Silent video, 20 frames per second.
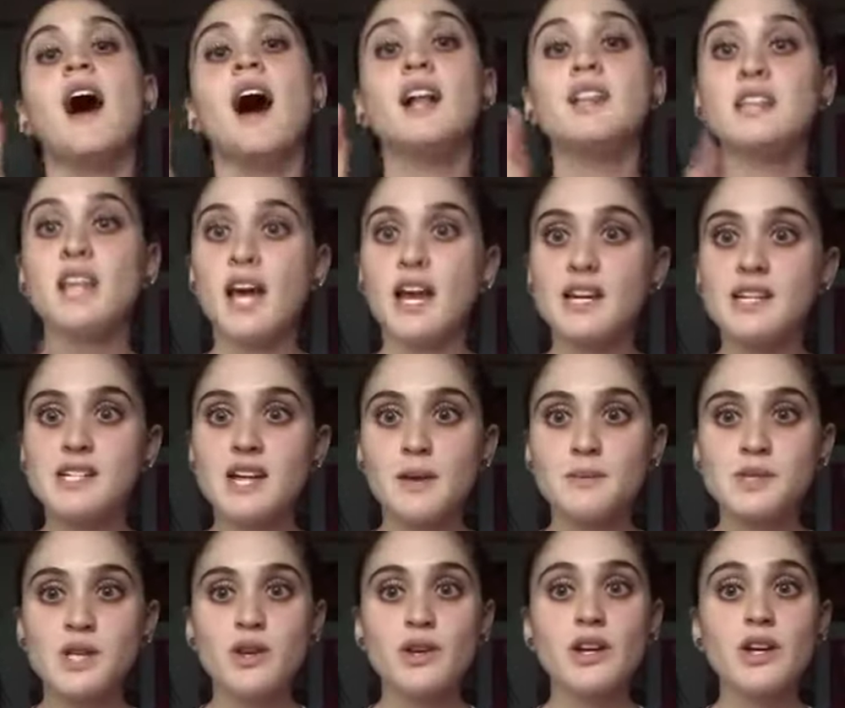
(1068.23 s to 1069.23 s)
a lot of
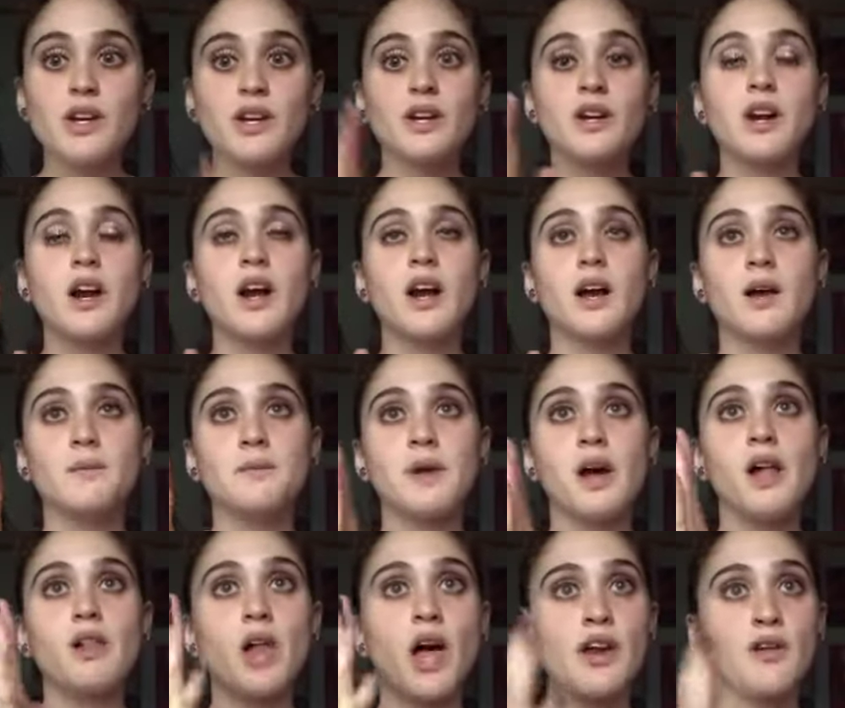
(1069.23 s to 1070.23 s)
times I'll hear
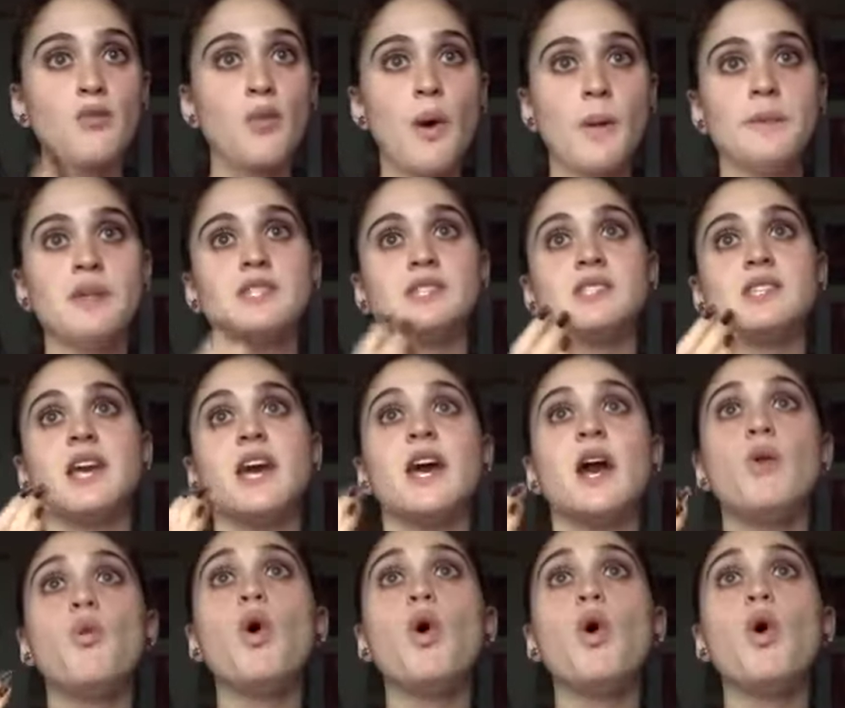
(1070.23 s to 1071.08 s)
a lot of women say,